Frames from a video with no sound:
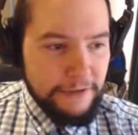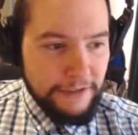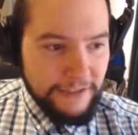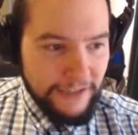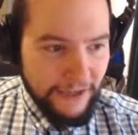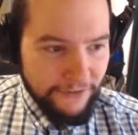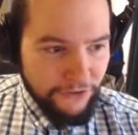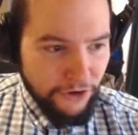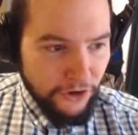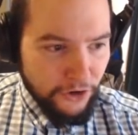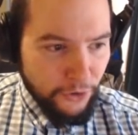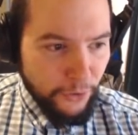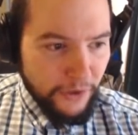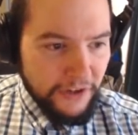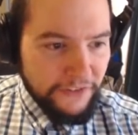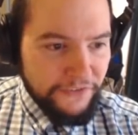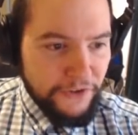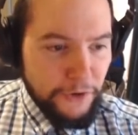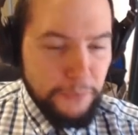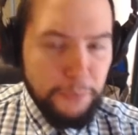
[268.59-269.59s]
I've got quite a
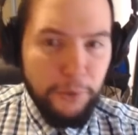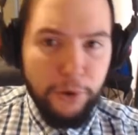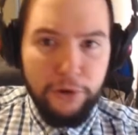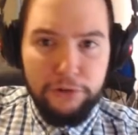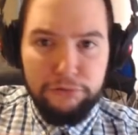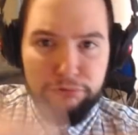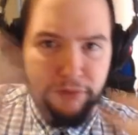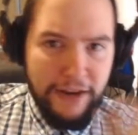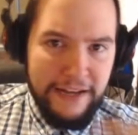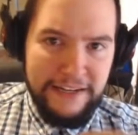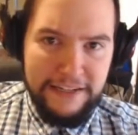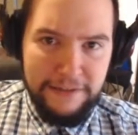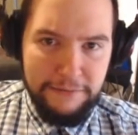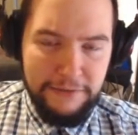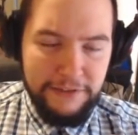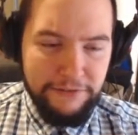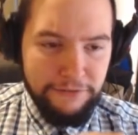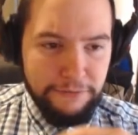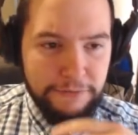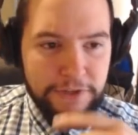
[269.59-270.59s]
few pull randomly
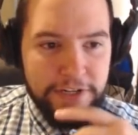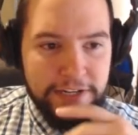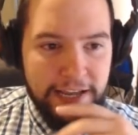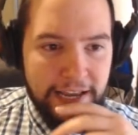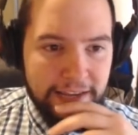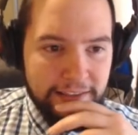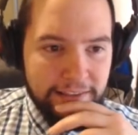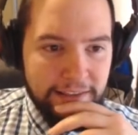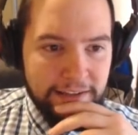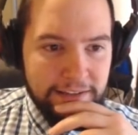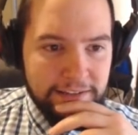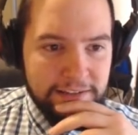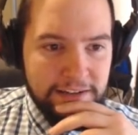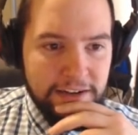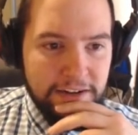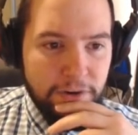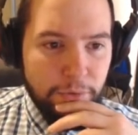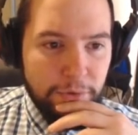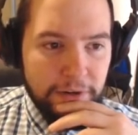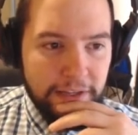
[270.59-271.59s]
from the deck things, and I
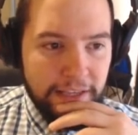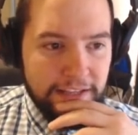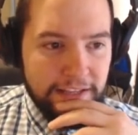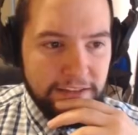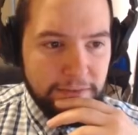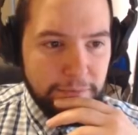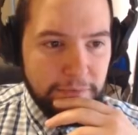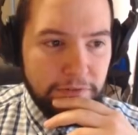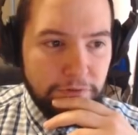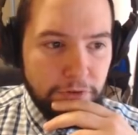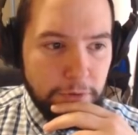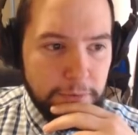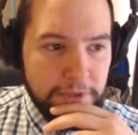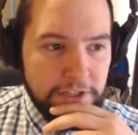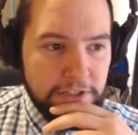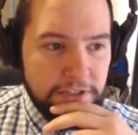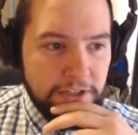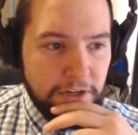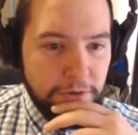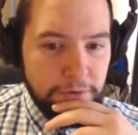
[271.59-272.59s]
don't want to get something rubbish.
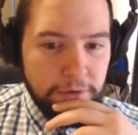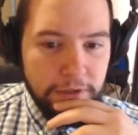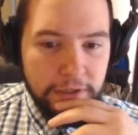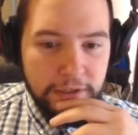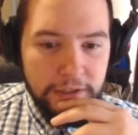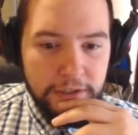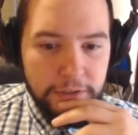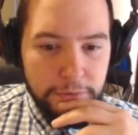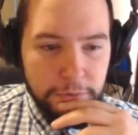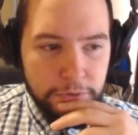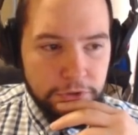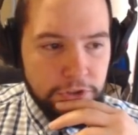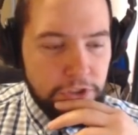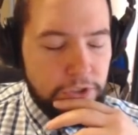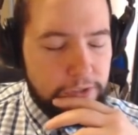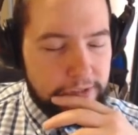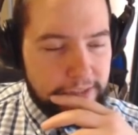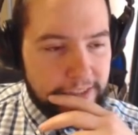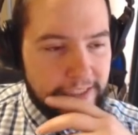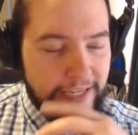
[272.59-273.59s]
So we'll
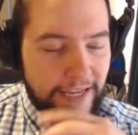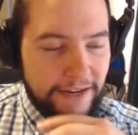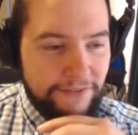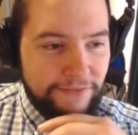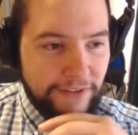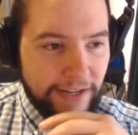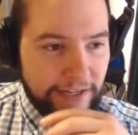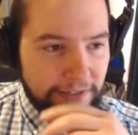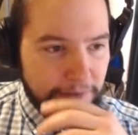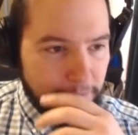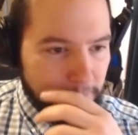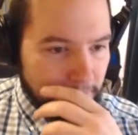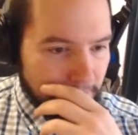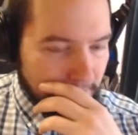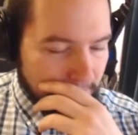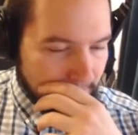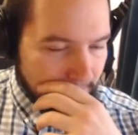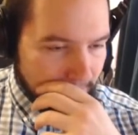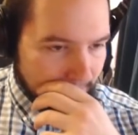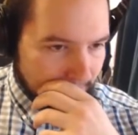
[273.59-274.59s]
choose the 10 value one.
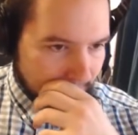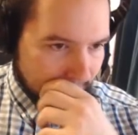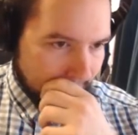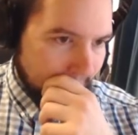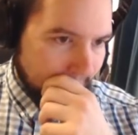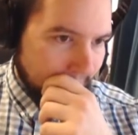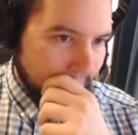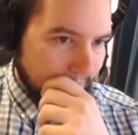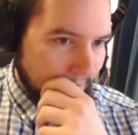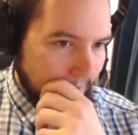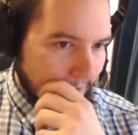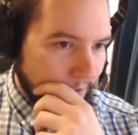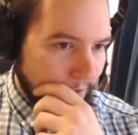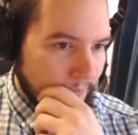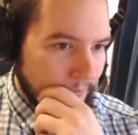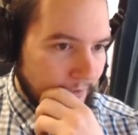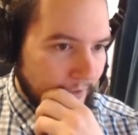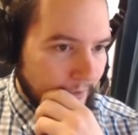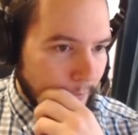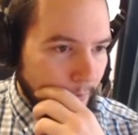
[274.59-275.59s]
And
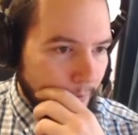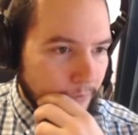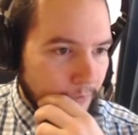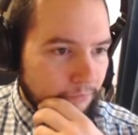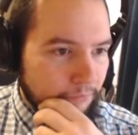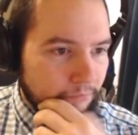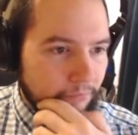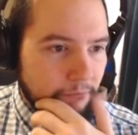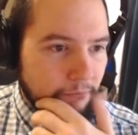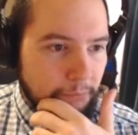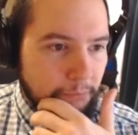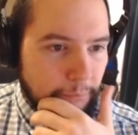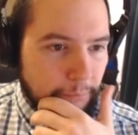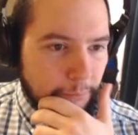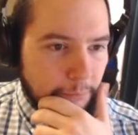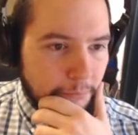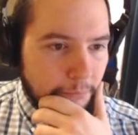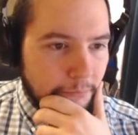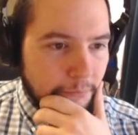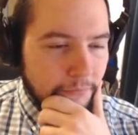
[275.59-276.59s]
hopefully they won't,
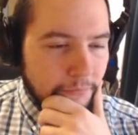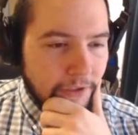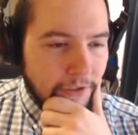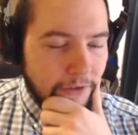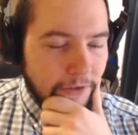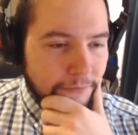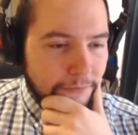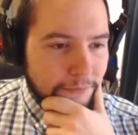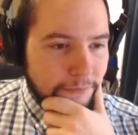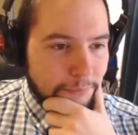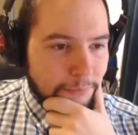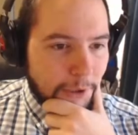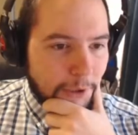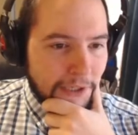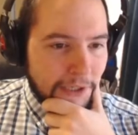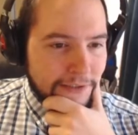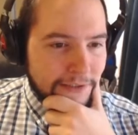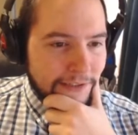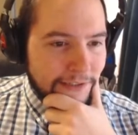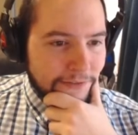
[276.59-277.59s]
bite
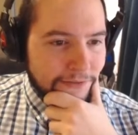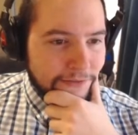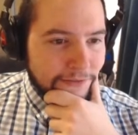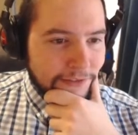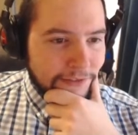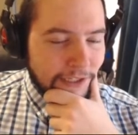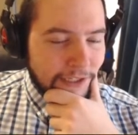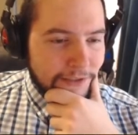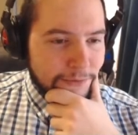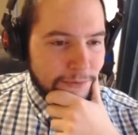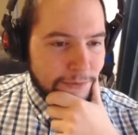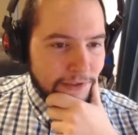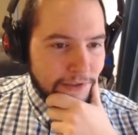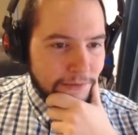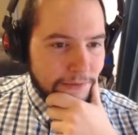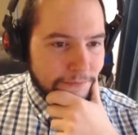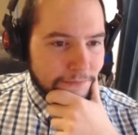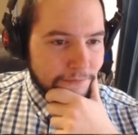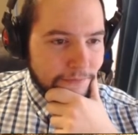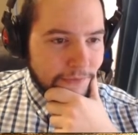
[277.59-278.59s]
ourselves in the ass with
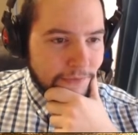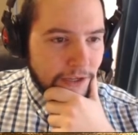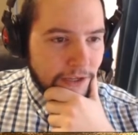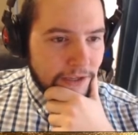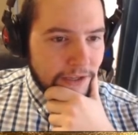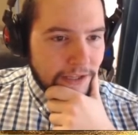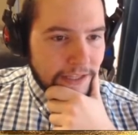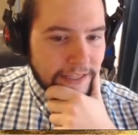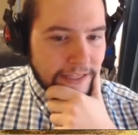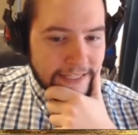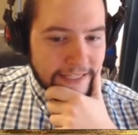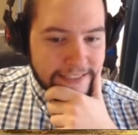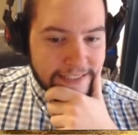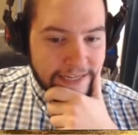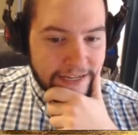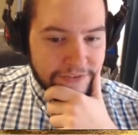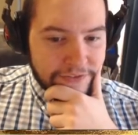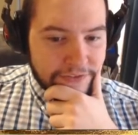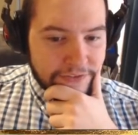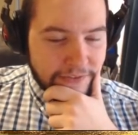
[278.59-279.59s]
it. That's
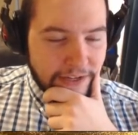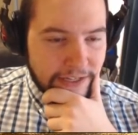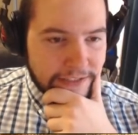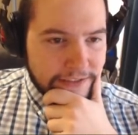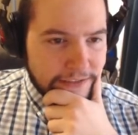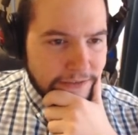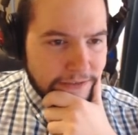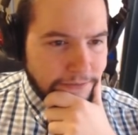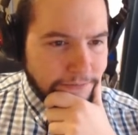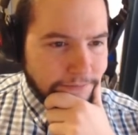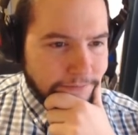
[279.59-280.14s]
11 value.